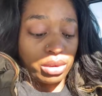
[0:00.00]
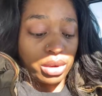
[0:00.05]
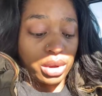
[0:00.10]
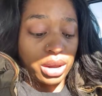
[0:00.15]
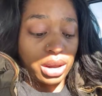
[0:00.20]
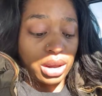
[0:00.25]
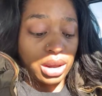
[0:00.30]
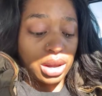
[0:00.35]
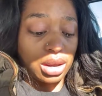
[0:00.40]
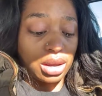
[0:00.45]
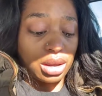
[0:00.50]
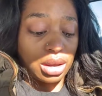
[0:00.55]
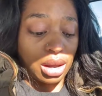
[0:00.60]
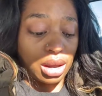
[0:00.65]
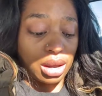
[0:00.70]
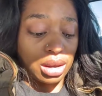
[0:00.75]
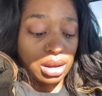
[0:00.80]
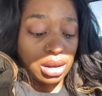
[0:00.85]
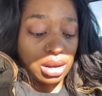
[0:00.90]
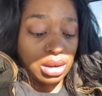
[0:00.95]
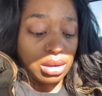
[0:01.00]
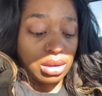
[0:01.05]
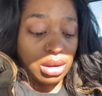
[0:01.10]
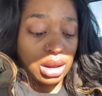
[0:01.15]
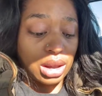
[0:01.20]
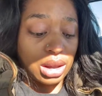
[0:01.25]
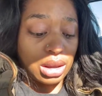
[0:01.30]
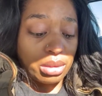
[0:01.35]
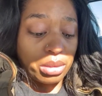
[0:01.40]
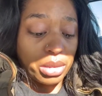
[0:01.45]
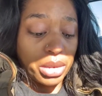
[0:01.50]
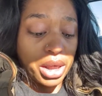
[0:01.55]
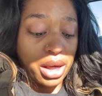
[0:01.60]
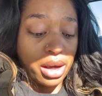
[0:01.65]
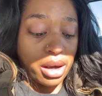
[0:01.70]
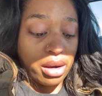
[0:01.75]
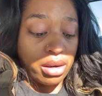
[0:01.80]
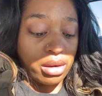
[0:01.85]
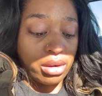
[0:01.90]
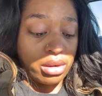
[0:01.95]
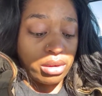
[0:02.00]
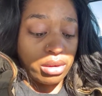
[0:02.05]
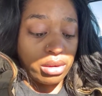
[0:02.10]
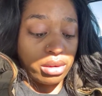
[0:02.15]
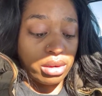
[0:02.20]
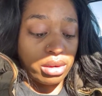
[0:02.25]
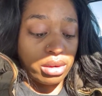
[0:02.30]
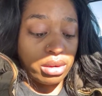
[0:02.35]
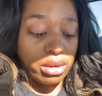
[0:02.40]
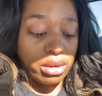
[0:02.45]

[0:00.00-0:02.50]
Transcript: royalty is like stressing me out